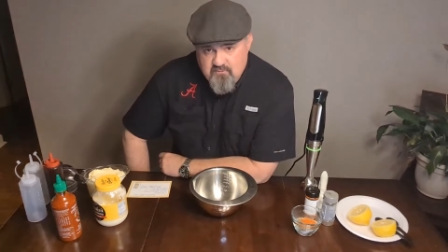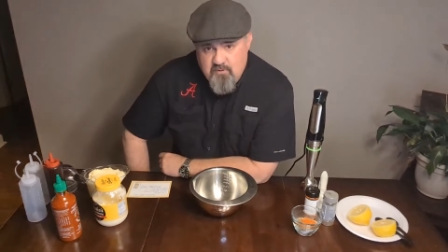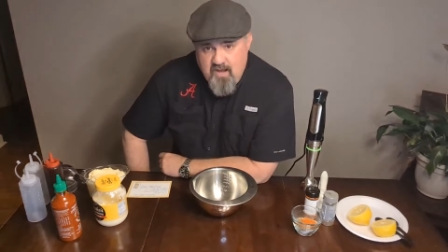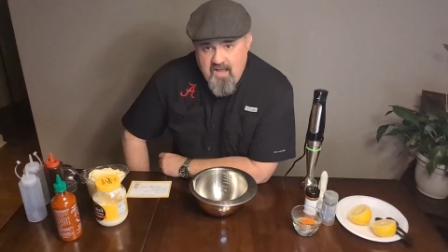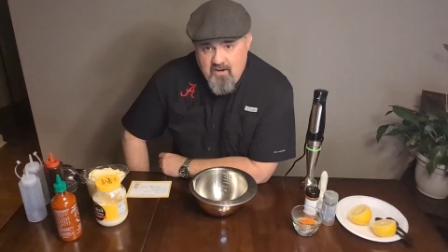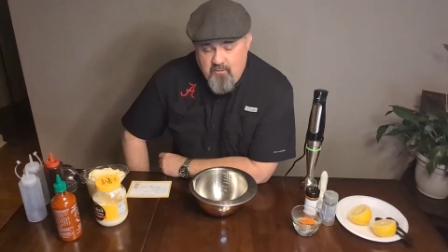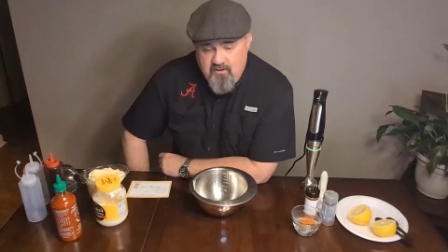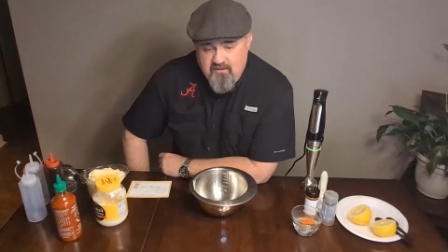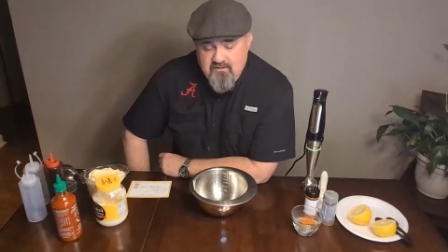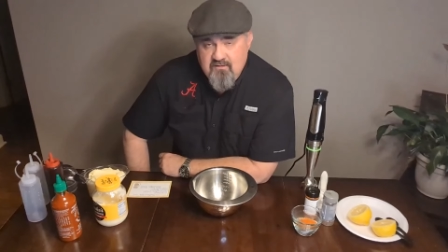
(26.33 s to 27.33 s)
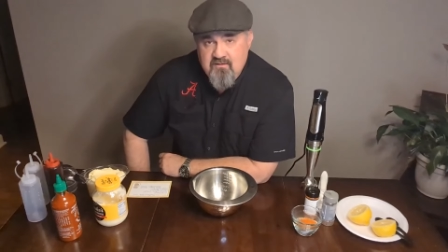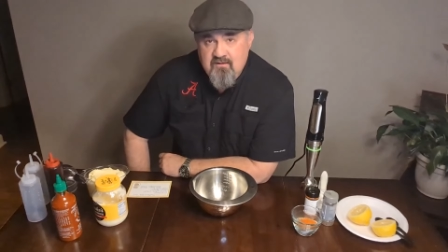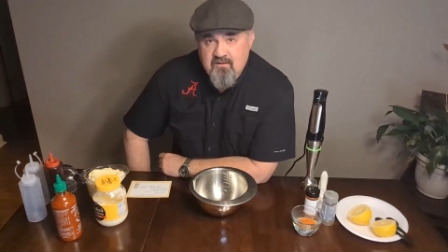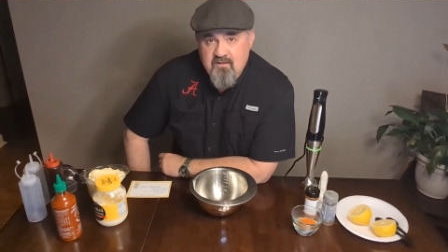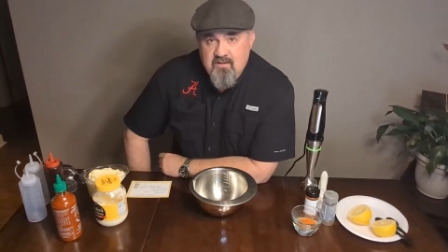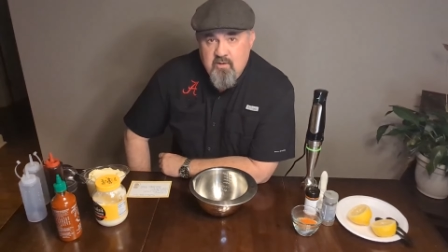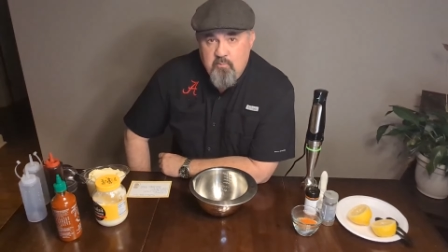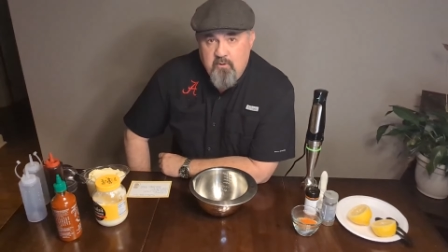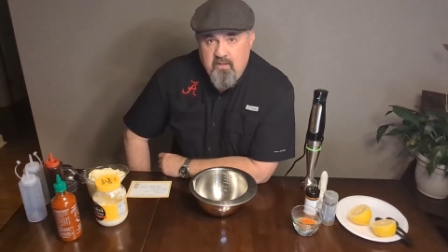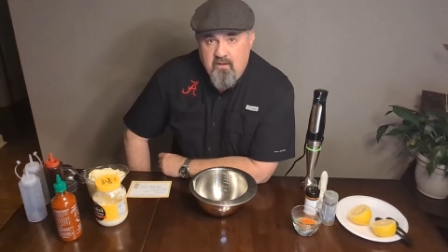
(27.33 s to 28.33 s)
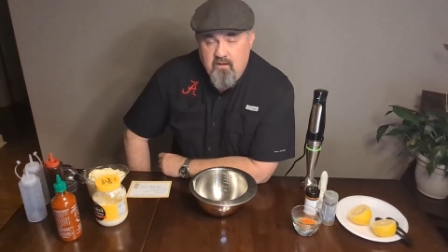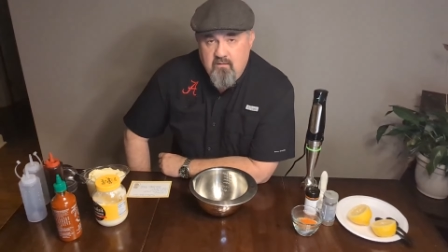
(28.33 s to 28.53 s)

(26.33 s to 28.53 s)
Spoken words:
is from Iowa, but